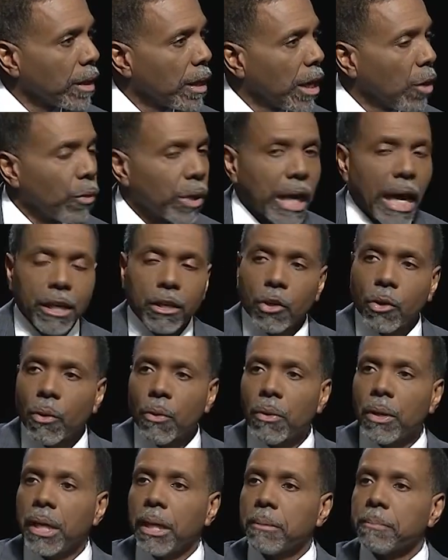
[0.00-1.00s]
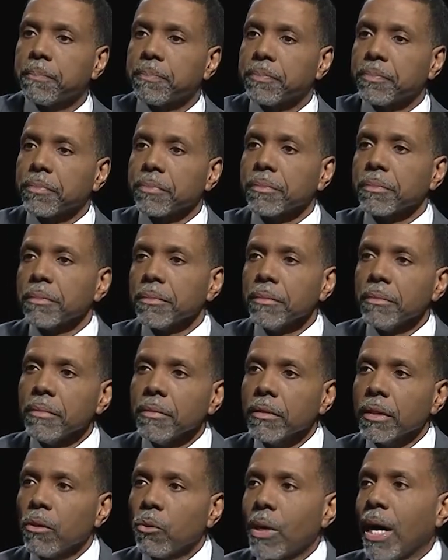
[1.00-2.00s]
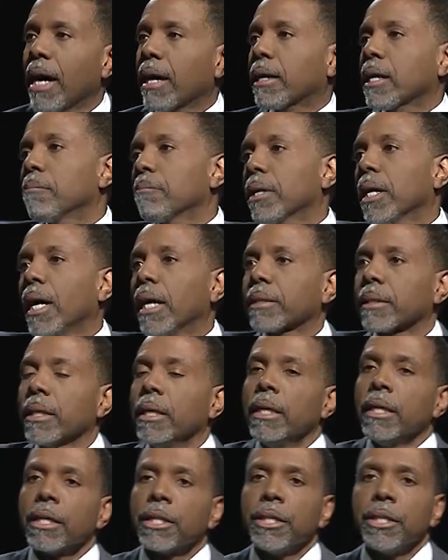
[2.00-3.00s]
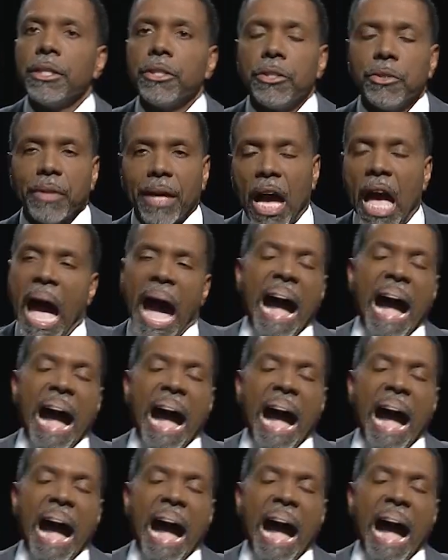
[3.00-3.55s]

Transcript: And we got to grow up. Well, how come God couldn't do that?